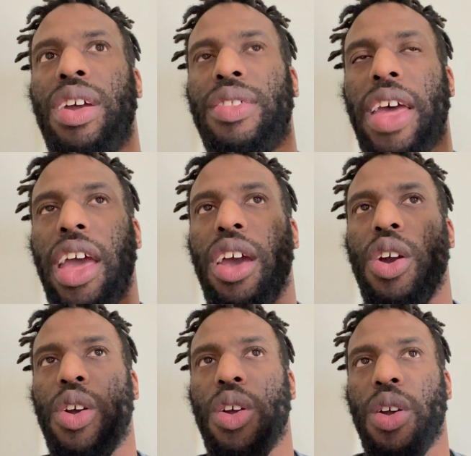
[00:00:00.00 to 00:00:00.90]

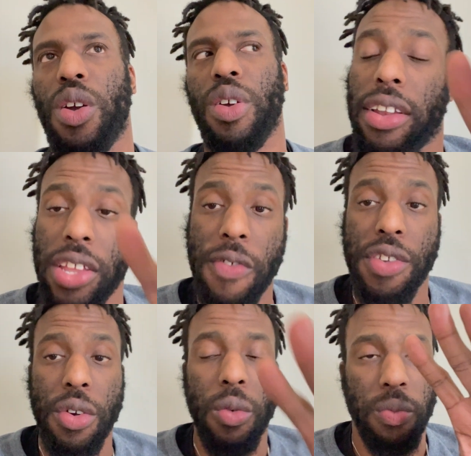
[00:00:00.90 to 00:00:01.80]
that
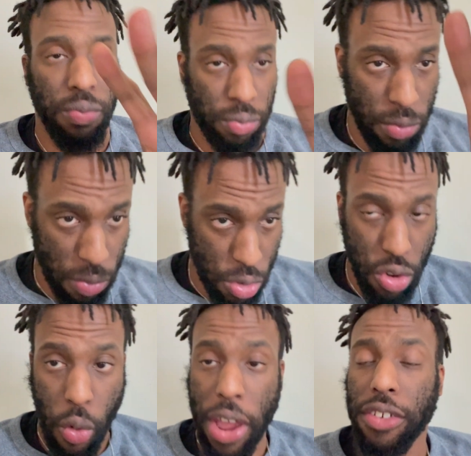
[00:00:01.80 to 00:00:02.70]
Olivia, the
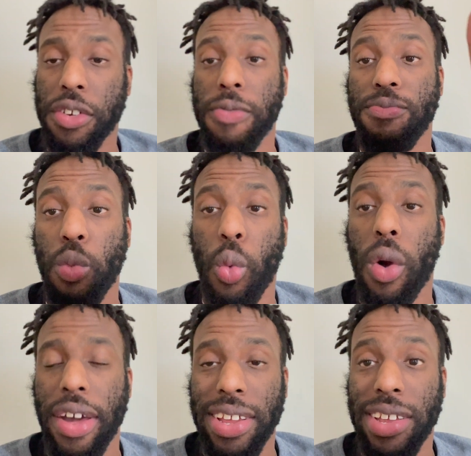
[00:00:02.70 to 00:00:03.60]
director,
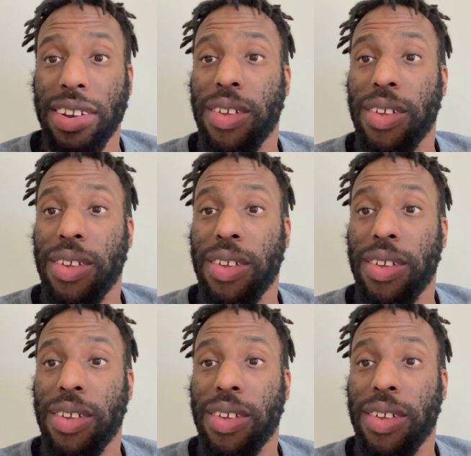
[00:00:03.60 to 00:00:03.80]
wanted